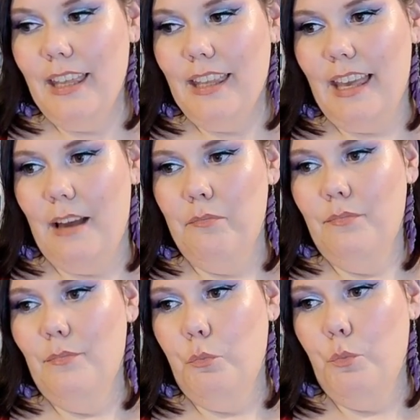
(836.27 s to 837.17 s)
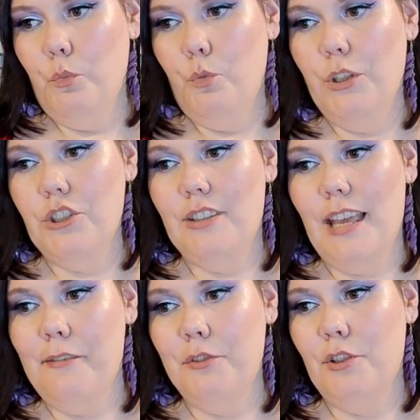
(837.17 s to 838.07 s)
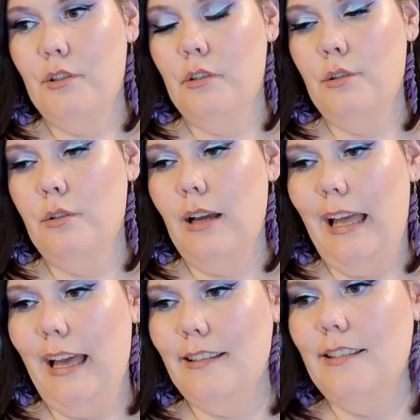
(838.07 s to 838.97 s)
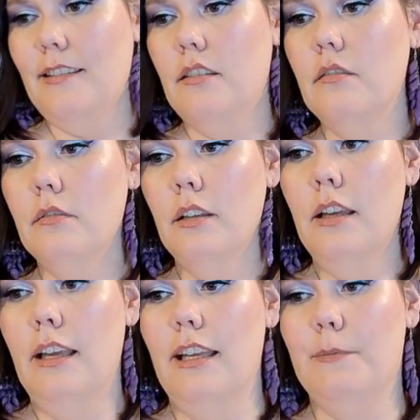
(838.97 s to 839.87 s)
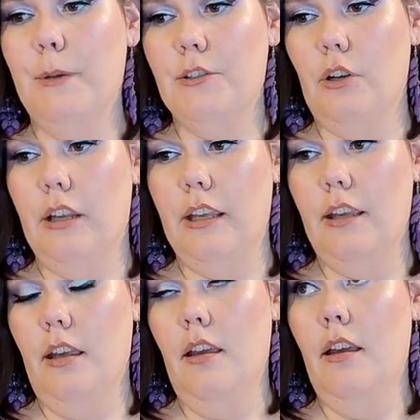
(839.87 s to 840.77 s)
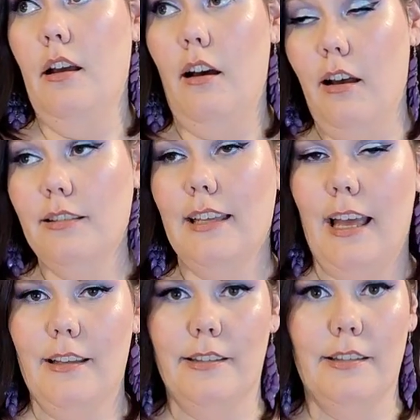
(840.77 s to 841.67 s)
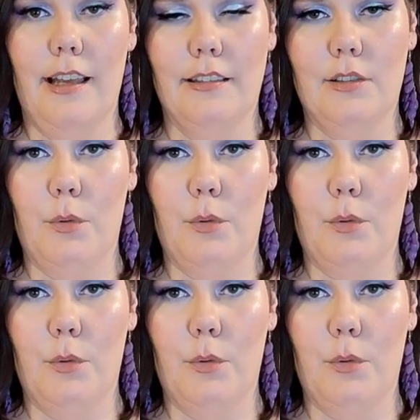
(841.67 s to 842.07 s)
yeah, we just have to, especially us as